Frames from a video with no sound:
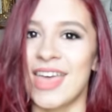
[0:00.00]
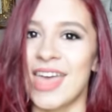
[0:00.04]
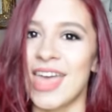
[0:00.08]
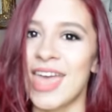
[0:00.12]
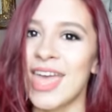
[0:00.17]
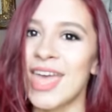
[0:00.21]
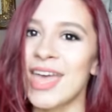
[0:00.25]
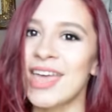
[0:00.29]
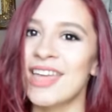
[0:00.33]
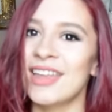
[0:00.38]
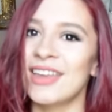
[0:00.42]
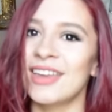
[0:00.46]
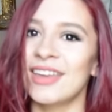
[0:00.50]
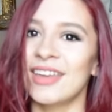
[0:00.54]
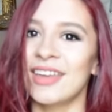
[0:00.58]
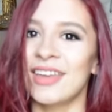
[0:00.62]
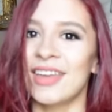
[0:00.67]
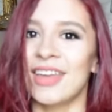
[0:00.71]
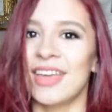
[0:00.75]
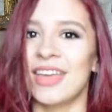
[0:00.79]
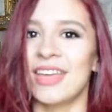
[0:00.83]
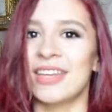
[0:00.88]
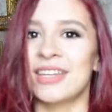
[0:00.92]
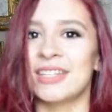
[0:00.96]
And
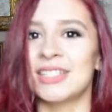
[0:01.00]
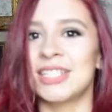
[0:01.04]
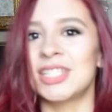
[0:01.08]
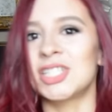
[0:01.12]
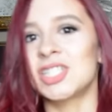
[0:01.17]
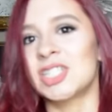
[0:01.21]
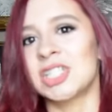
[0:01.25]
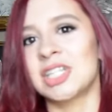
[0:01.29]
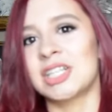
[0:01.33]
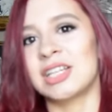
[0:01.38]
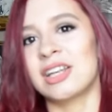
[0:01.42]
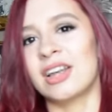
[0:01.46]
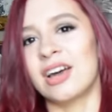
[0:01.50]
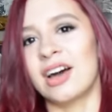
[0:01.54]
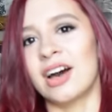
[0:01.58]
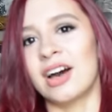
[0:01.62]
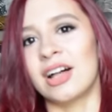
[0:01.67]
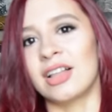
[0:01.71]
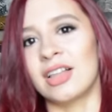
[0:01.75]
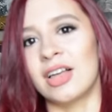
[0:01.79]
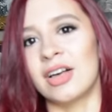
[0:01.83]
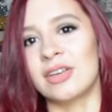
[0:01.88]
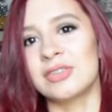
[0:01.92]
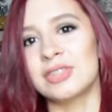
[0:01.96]
in addition,
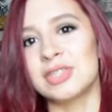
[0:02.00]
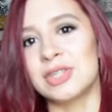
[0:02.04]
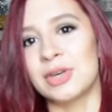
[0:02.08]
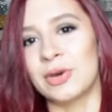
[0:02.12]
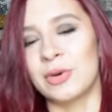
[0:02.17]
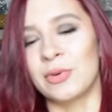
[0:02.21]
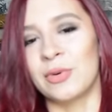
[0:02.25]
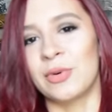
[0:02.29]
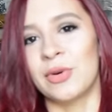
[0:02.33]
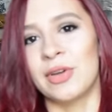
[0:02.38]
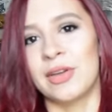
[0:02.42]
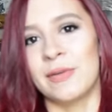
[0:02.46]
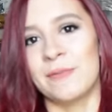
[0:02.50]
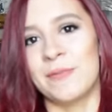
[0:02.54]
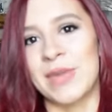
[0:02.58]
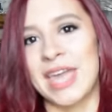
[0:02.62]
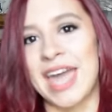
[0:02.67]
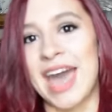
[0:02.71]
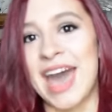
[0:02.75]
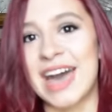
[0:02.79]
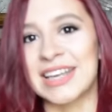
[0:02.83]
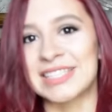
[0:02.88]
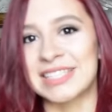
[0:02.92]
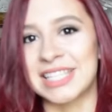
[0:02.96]
I'll also be
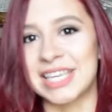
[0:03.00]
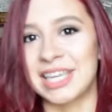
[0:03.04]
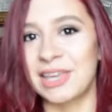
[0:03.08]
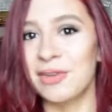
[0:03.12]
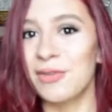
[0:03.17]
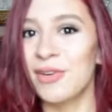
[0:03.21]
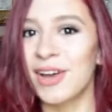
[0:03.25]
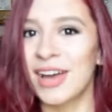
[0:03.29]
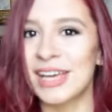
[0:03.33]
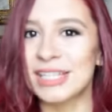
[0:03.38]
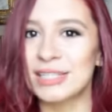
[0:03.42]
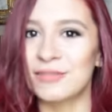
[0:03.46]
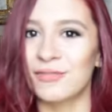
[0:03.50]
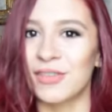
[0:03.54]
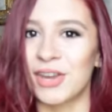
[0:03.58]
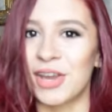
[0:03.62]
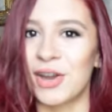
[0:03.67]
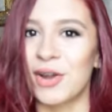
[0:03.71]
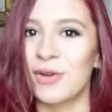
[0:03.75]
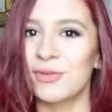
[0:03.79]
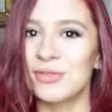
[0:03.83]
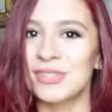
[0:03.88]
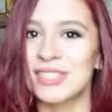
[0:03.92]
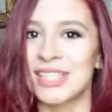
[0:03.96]
asking you guys for
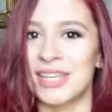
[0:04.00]
your own